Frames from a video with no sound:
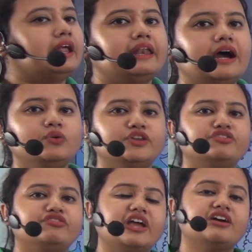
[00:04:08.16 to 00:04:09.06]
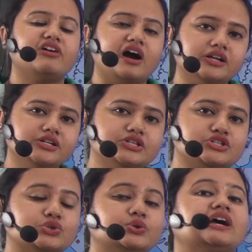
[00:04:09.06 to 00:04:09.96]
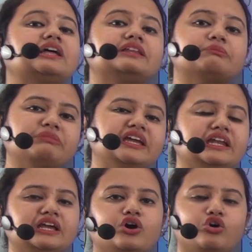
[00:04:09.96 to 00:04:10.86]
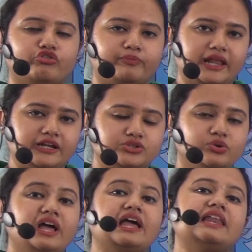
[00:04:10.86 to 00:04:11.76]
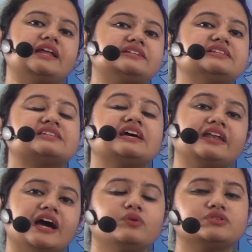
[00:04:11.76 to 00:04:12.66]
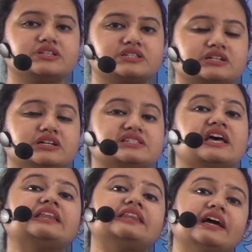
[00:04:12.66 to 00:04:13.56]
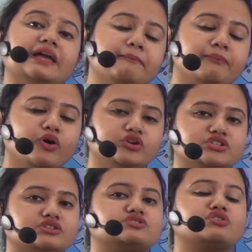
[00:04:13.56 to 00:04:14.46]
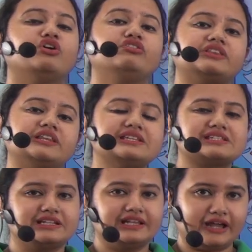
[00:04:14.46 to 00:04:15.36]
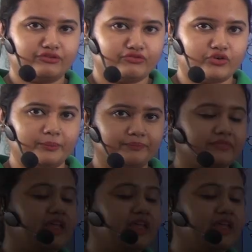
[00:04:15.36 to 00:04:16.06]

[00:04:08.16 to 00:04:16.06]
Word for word: Now that we have understood the meaning of plateau, let us now discuss the importance of this landform.